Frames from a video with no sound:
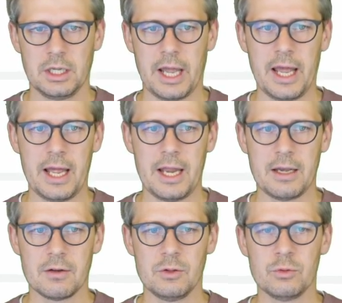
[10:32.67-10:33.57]
And
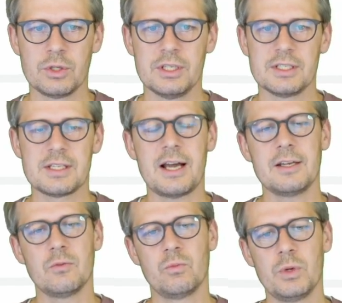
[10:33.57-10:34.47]
you can
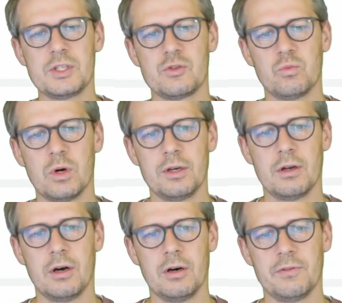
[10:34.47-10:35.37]
decide which one
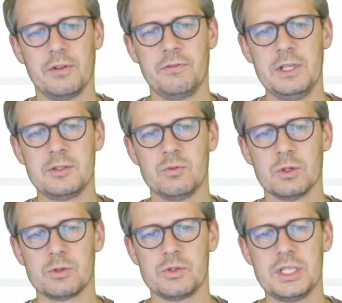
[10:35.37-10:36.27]
of the fields you
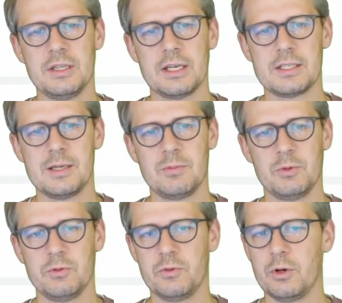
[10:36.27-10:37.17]
want to see in that table
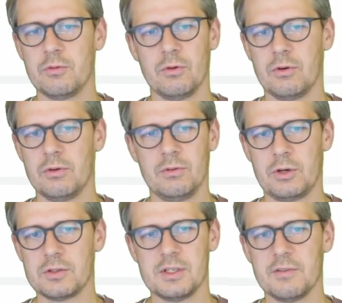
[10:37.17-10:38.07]
view. If you
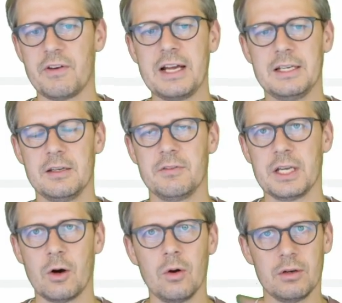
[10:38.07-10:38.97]
doesn't define anything,
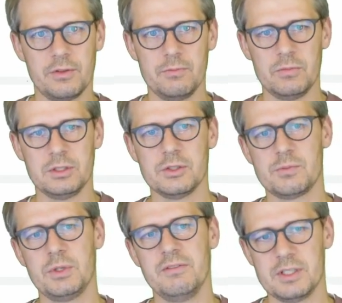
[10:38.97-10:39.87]
all of them will just
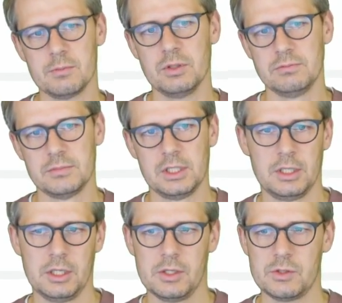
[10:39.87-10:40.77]
be visible.
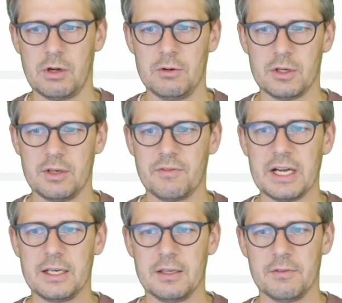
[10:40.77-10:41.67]
So I'll not
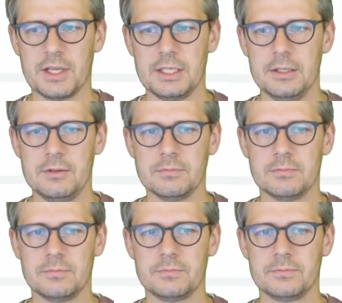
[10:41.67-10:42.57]
define anything here.
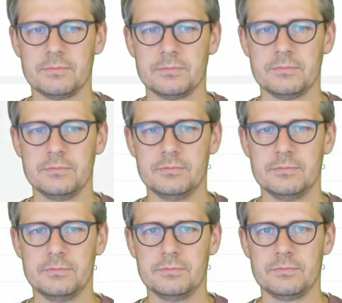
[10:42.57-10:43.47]

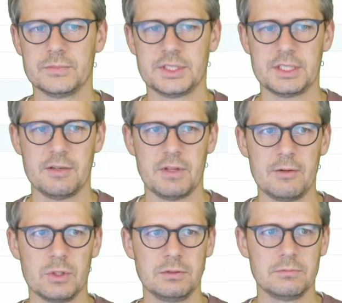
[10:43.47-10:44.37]
Save that
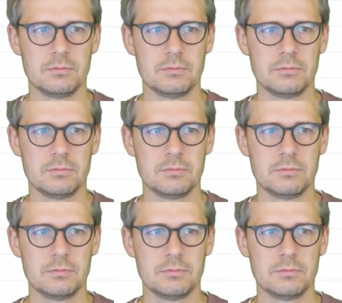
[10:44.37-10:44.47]
one.